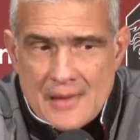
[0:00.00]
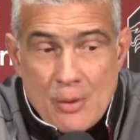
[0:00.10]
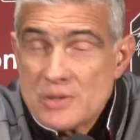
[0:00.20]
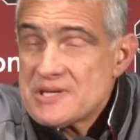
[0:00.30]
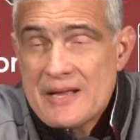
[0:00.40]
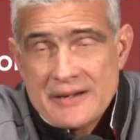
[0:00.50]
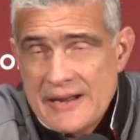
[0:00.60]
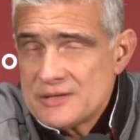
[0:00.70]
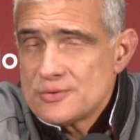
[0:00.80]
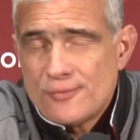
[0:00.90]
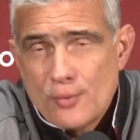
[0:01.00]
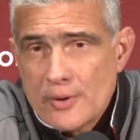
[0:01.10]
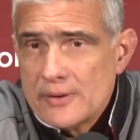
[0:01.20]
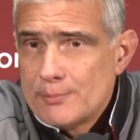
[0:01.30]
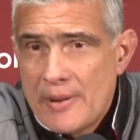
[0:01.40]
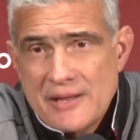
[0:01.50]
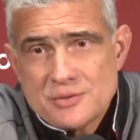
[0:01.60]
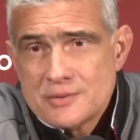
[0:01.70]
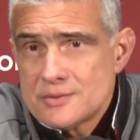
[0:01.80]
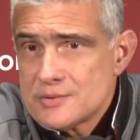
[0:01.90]
I wish I had an answer for you.
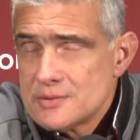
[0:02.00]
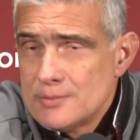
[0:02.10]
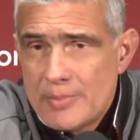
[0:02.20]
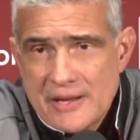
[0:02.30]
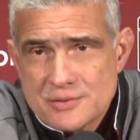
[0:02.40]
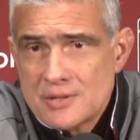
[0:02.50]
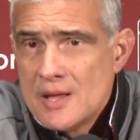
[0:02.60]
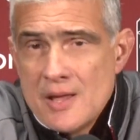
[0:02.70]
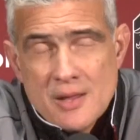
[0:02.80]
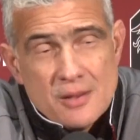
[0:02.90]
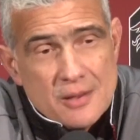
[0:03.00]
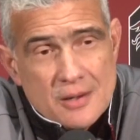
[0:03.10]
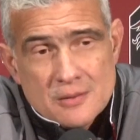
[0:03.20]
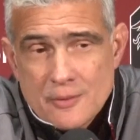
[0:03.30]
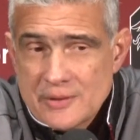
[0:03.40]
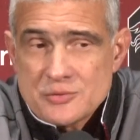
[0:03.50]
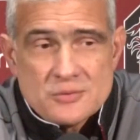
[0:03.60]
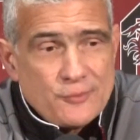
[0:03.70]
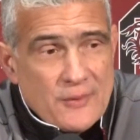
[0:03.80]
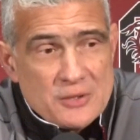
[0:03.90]
Patience. You know, Chris
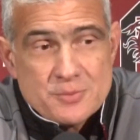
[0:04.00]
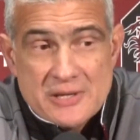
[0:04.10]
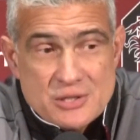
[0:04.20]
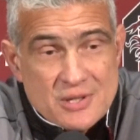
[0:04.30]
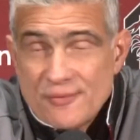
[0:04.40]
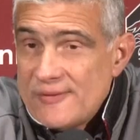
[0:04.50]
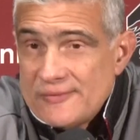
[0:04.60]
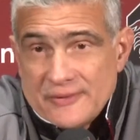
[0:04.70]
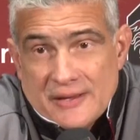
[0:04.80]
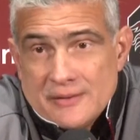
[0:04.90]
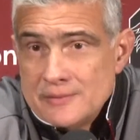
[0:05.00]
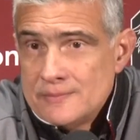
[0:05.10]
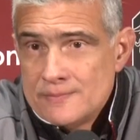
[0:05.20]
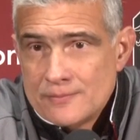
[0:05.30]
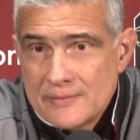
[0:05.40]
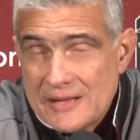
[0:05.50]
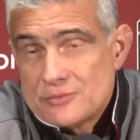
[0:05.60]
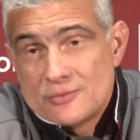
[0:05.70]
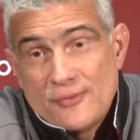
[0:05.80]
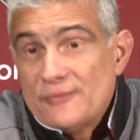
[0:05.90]
was a freshman. He shot 50. That's
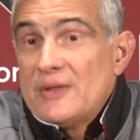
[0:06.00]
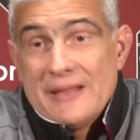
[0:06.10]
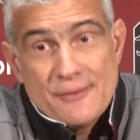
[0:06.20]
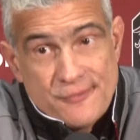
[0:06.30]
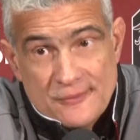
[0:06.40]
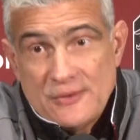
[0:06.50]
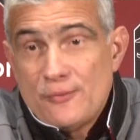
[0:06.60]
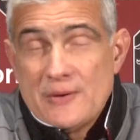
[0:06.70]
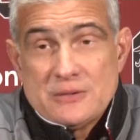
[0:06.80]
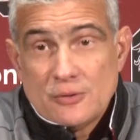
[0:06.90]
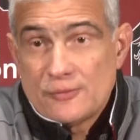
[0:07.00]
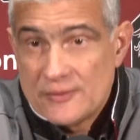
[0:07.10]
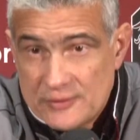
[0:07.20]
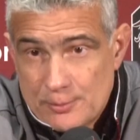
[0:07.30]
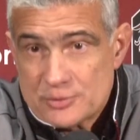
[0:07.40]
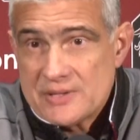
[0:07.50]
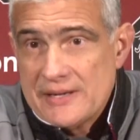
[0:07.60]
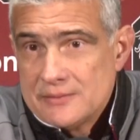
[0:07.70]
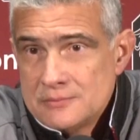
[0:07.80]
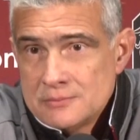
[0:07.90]
50, not 50 free throws,
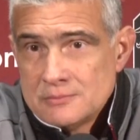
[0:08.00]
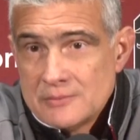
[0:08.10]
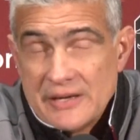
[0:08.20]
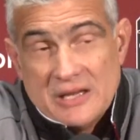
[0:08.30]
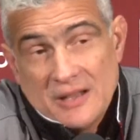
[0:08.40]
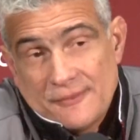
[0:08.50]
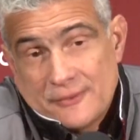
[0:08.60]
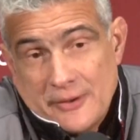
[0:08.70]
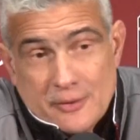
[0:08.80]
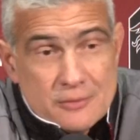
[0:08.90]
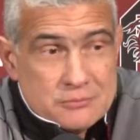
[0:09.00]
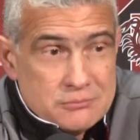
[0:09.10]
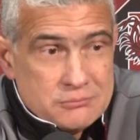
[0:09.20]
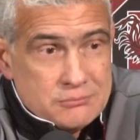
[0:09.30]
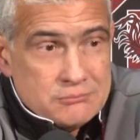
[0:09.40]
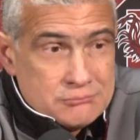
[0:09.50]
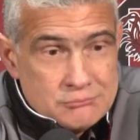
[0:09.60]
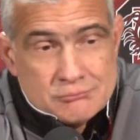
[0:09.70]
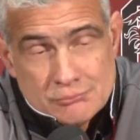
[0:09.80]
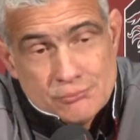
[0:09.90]
50%. And he left here
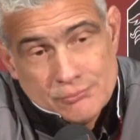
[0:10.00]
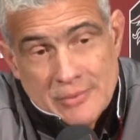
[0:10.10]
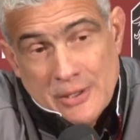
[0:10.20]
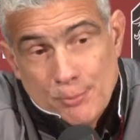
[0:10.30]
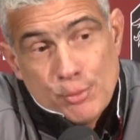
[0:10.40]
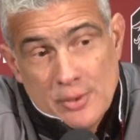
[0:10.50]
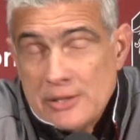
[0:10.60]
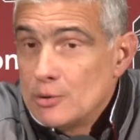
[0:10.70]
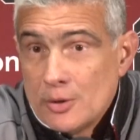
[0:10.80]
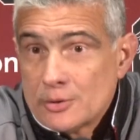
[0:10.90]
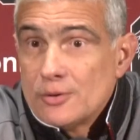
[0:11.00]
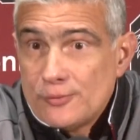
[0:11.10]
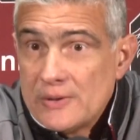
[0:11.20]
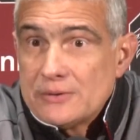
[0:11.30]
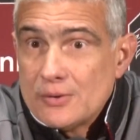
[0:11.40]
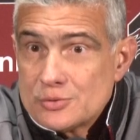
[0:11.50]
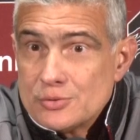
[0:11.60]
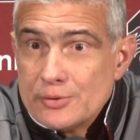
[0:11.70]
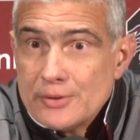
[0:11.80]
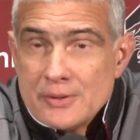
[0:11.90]
being a pretty darn good free throw
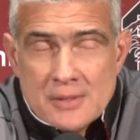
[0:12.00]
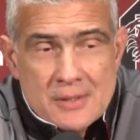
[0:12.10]
shooter.